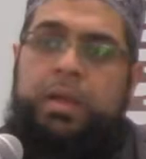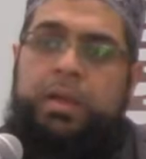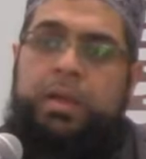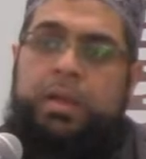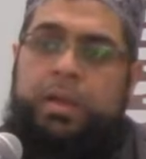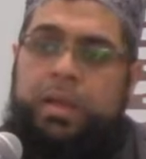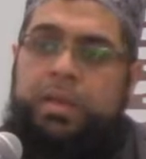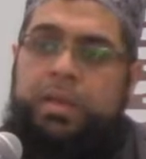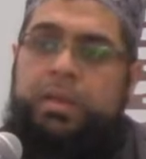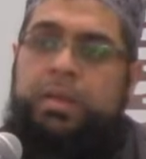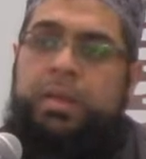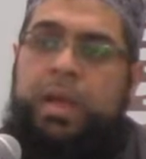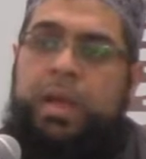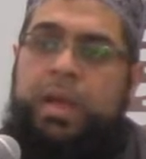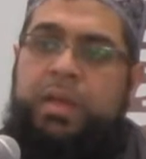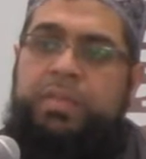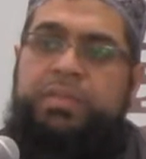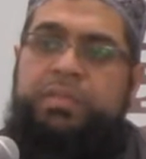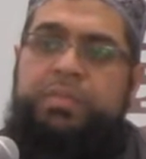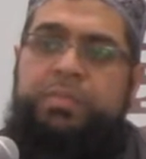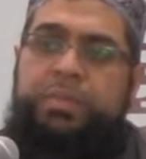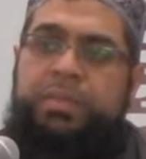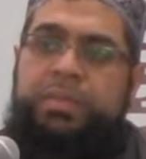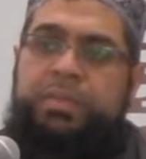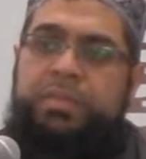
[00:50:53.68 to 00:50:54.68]
can the
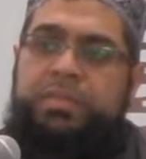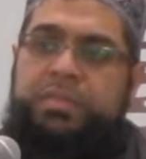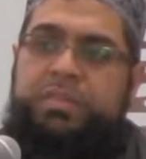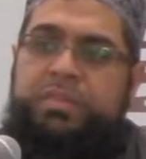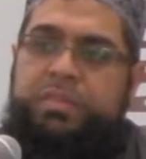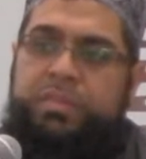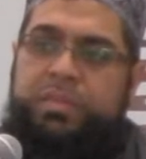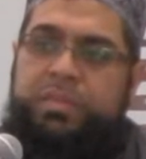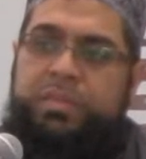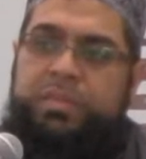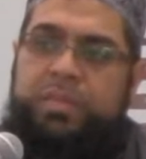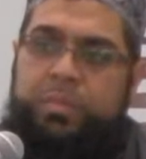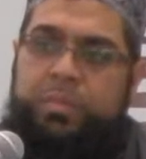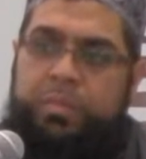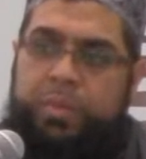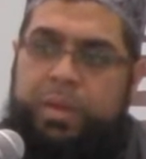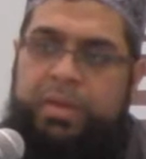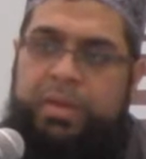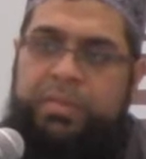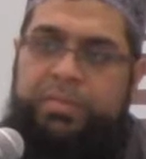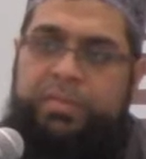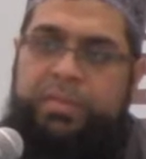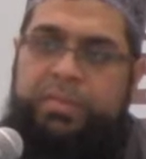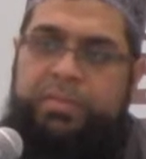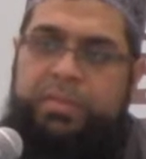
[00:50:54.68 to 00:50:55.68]
husband see the
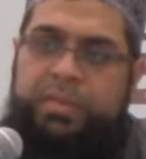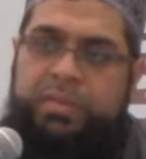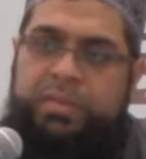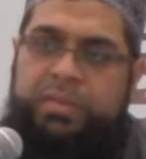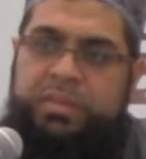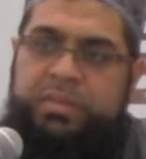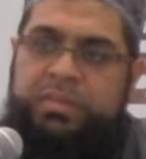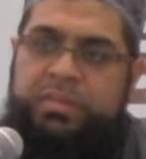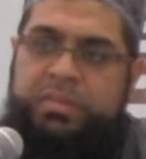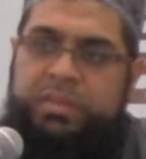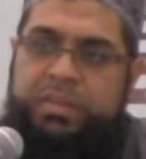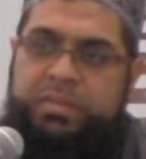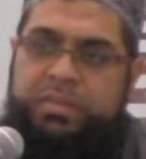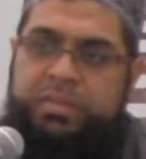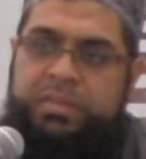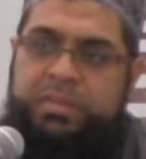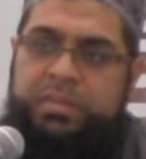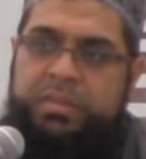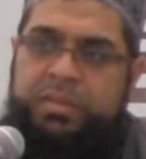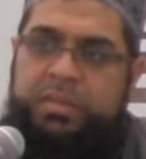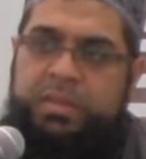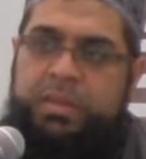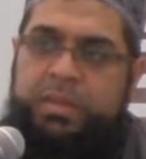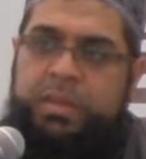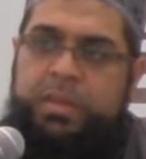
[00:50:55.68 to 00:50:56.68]
wife of the
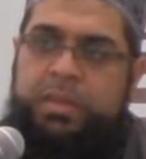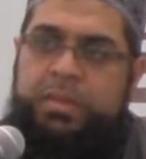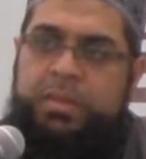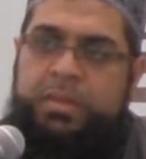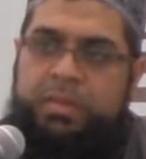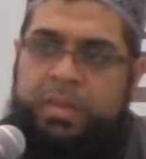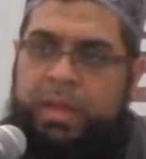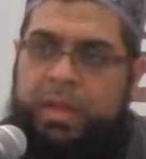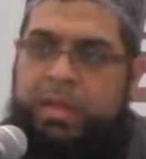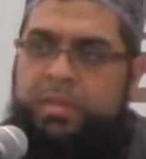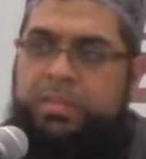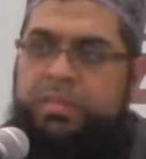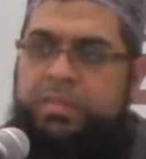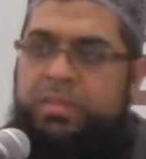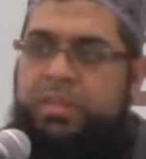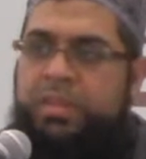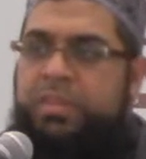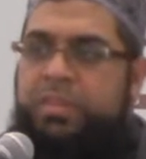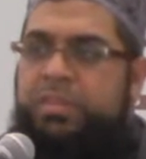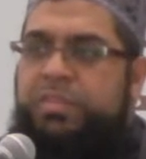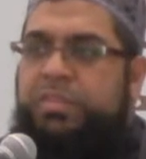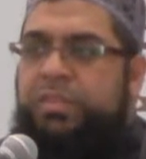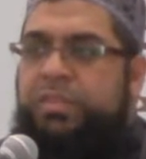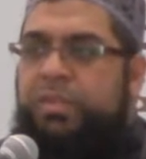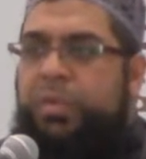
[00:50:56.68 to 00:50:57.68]
deceased? The answer
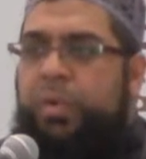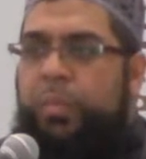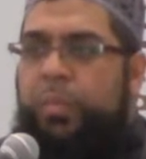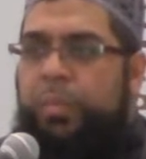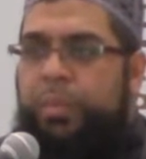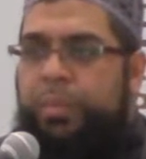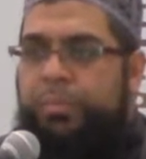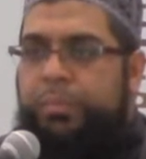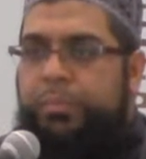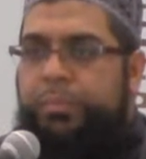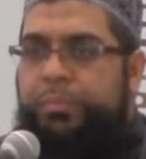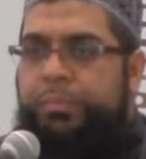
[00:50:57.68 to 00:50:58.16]
is no.